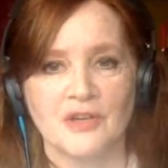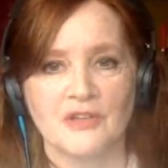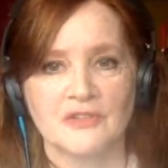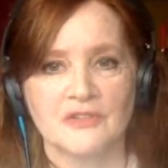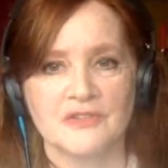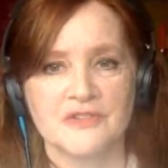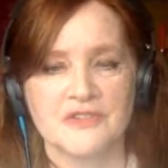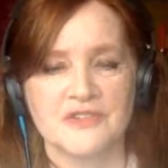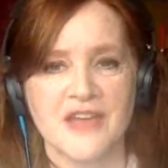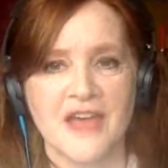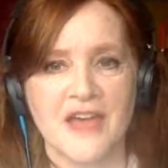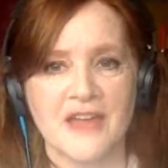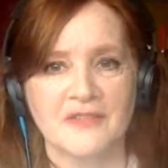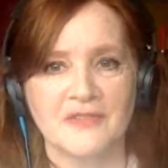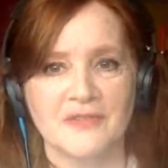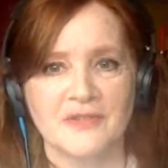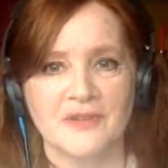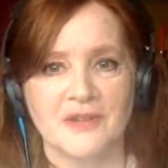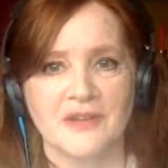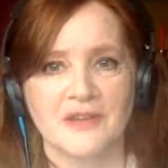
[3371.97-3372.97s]
And to
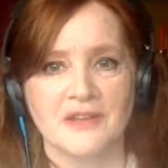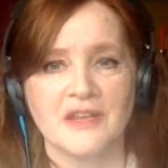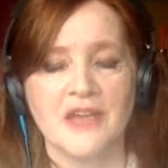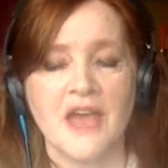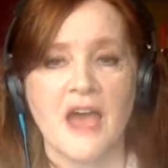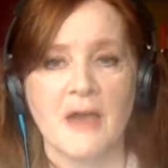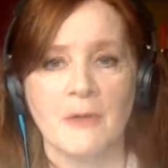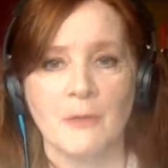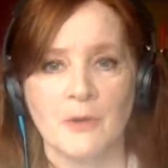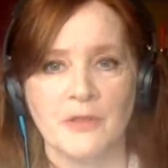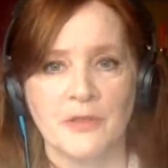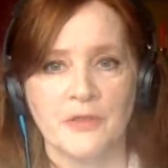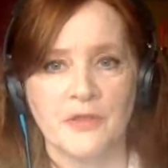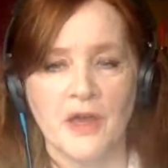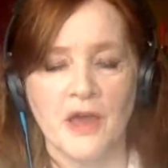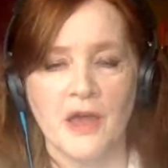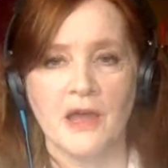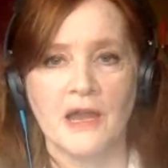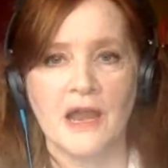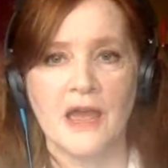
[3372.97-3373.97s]
understand.
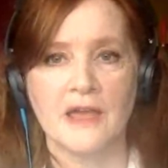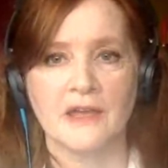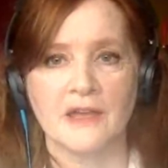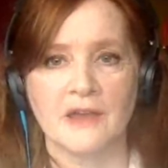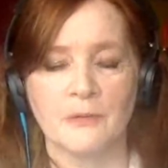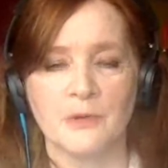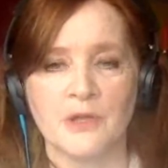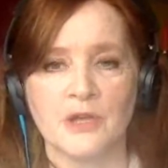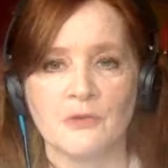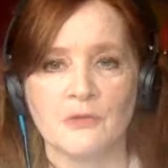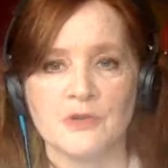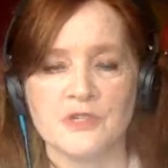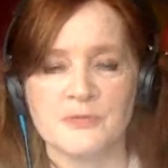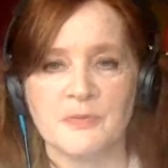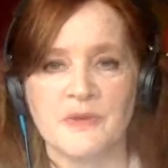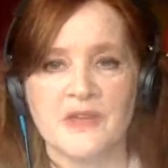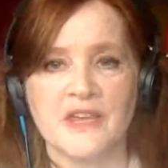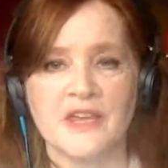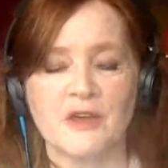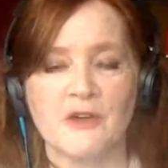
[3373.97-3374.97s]
Like you
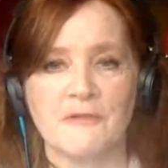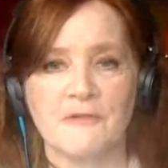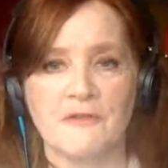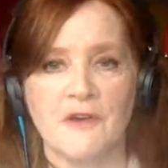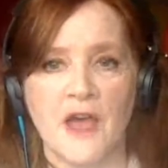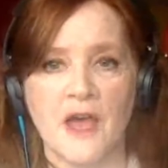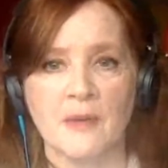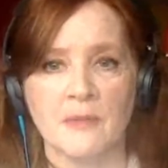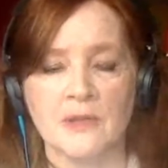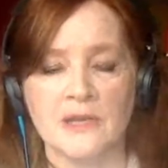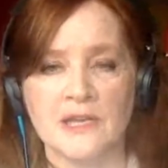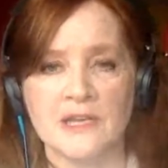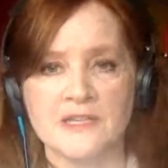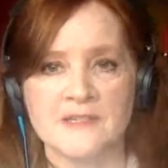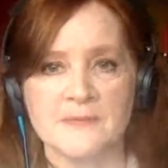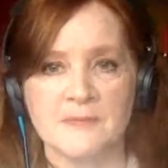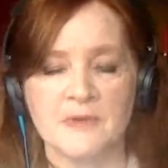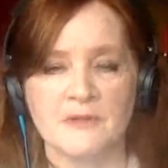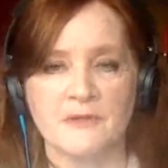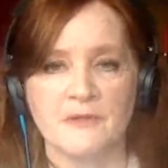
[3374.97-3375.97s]
were speaking of
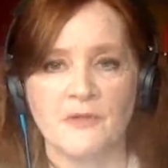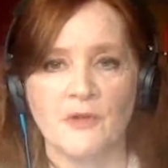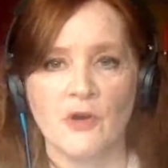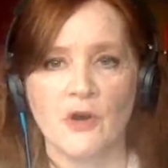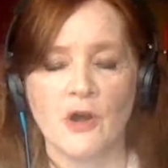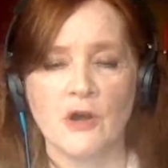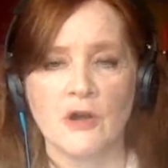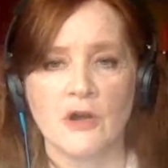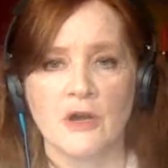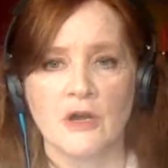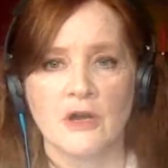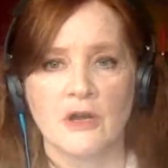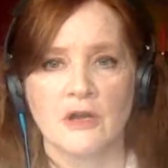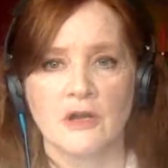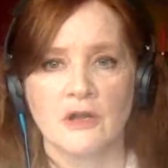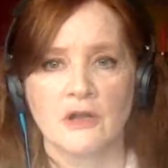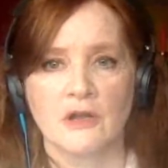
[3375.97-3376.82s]
families before.